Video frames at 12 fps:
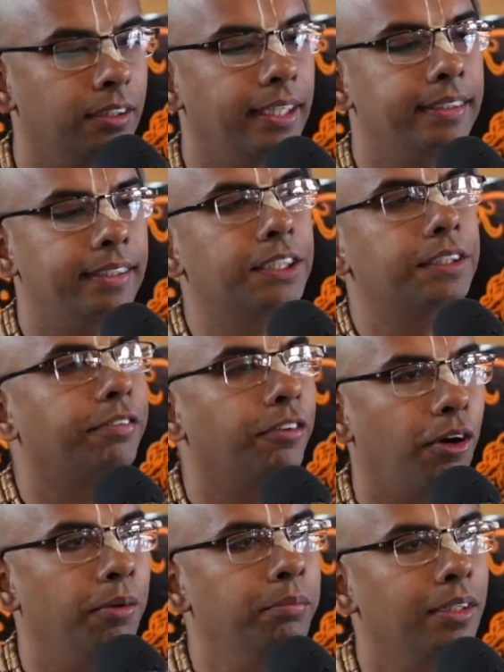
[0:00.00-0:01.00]
in this
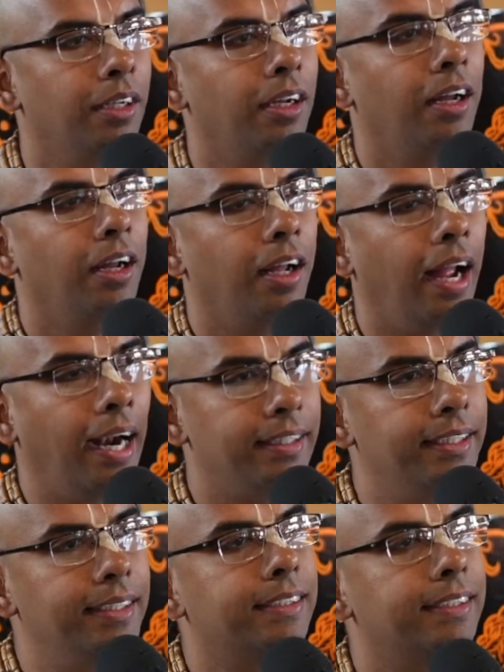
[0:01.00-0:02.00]
form, and
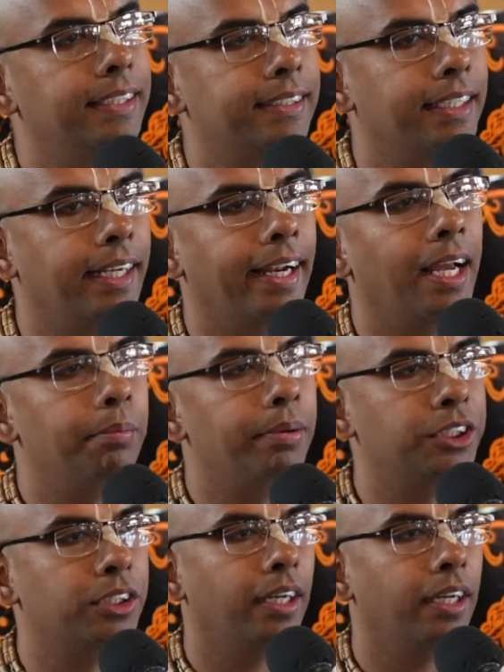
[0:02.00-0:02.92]
this is an elaboration.